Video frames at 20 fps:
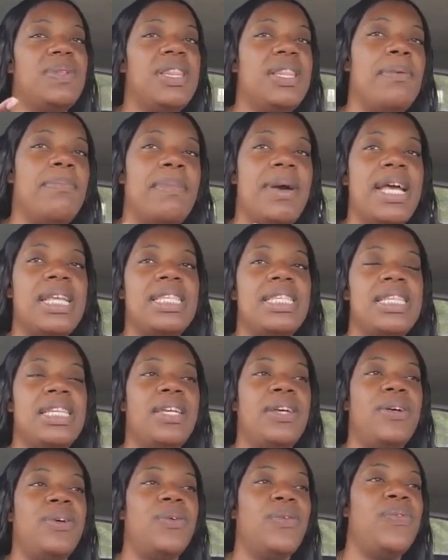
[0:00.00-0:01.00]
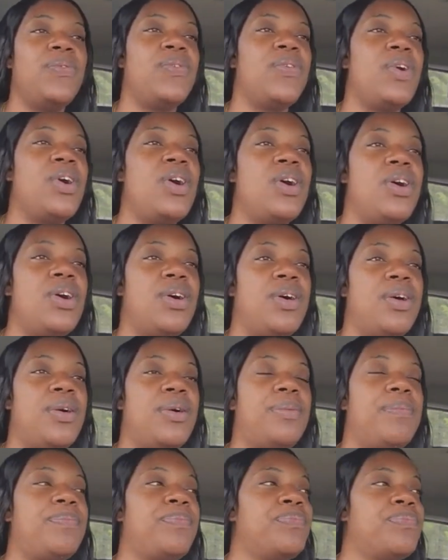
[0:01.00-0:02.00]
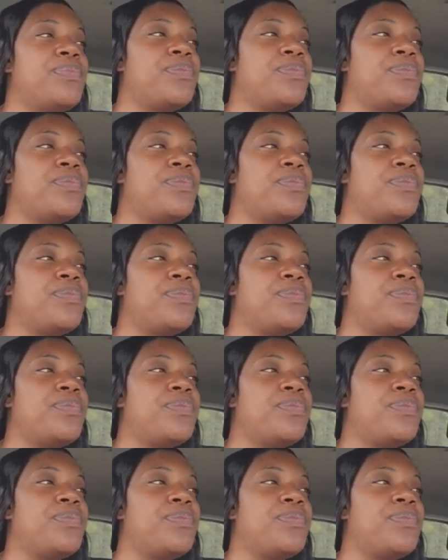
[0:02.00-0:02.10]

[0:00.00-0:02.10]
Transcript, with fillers: within myself um,